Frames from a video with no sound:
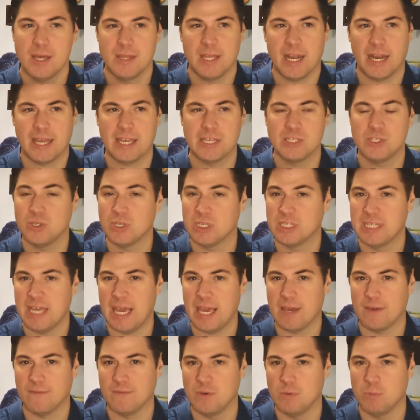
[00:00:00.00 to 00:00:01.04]
that I guess you could
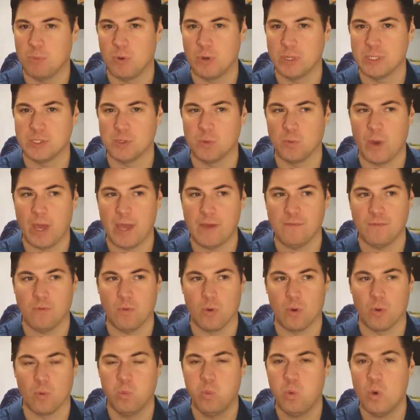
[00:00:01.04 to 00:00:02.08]
take a few points away for.